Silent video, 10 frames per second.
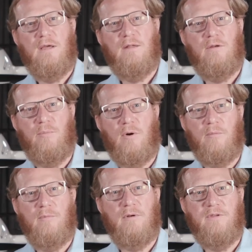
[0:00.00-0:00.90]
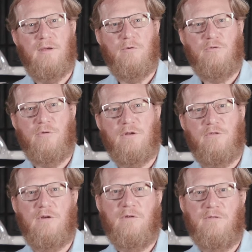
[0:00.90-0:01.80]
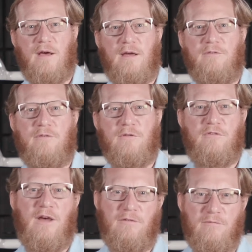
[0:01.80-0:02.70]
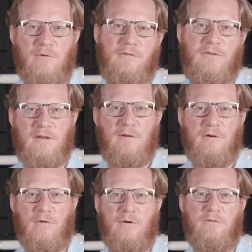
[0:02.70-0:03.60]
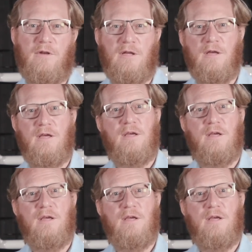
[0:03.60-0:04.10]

in the Department of Chemistry and Geosciences at Jacksonville State University.